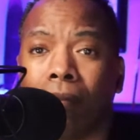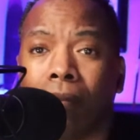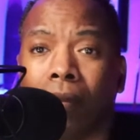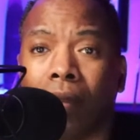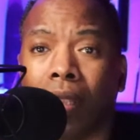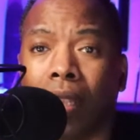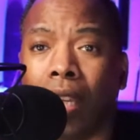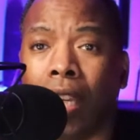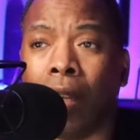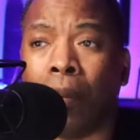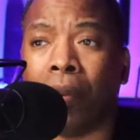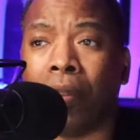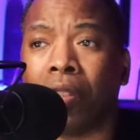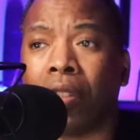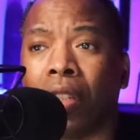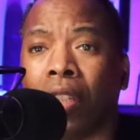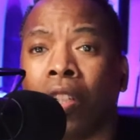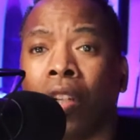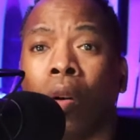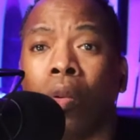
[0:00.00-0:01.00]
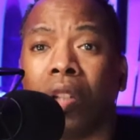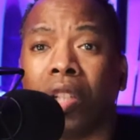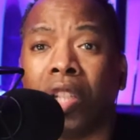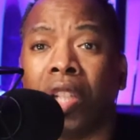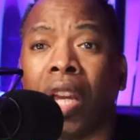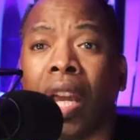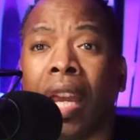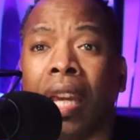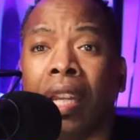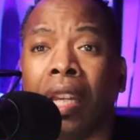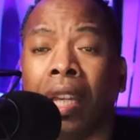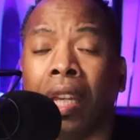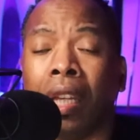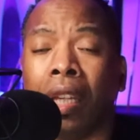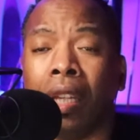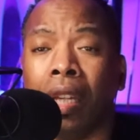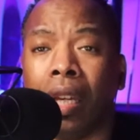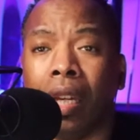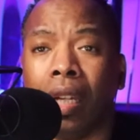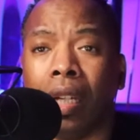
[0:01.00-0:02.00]
He was
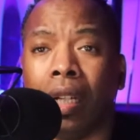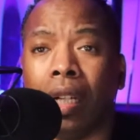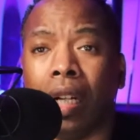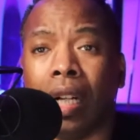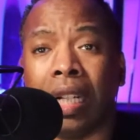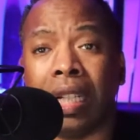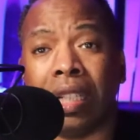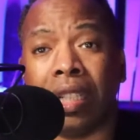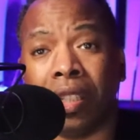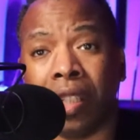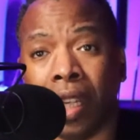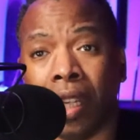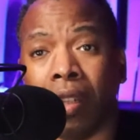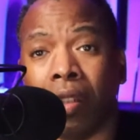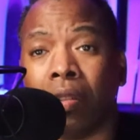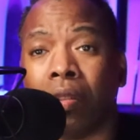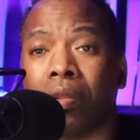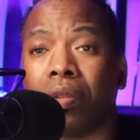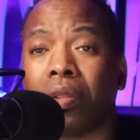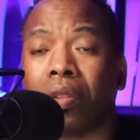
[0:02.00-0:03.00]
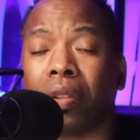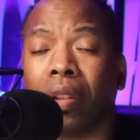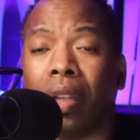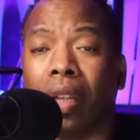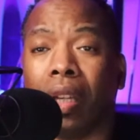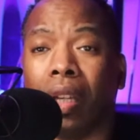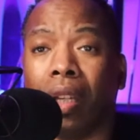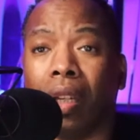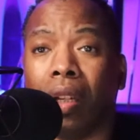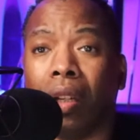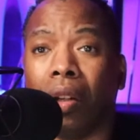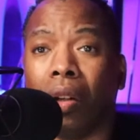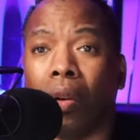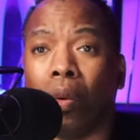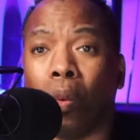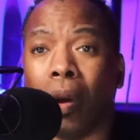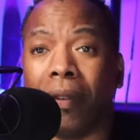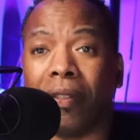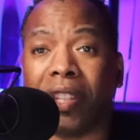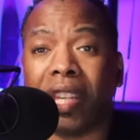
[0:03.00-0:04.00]
negotiating uh, deals
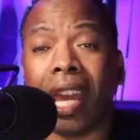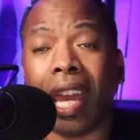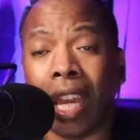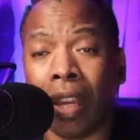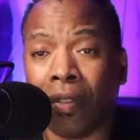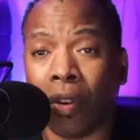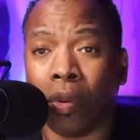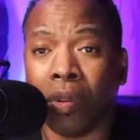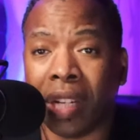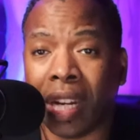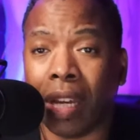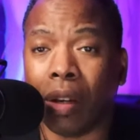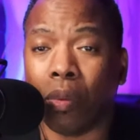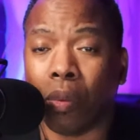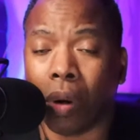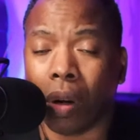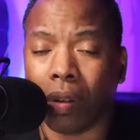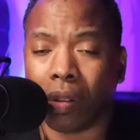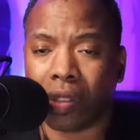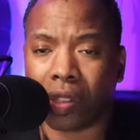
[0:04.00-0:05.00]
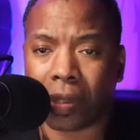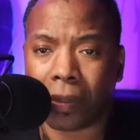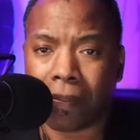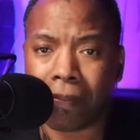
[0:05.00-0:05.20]
with cable networks